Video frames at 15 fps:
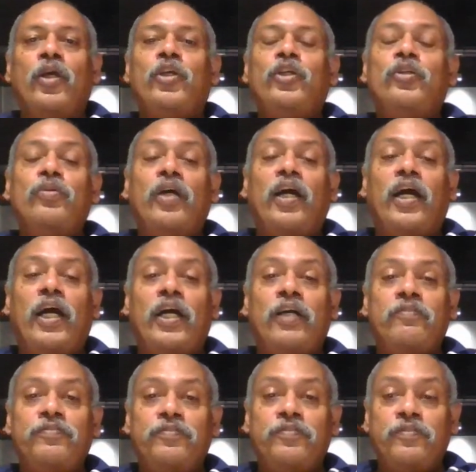you
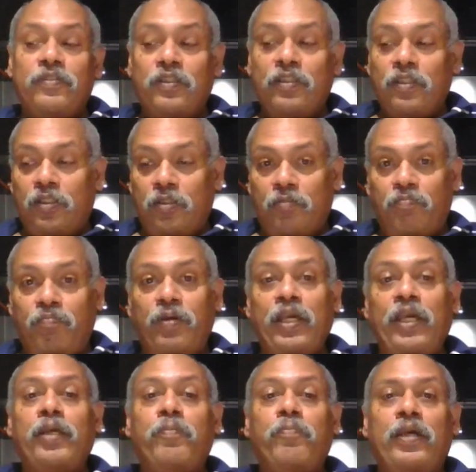have a big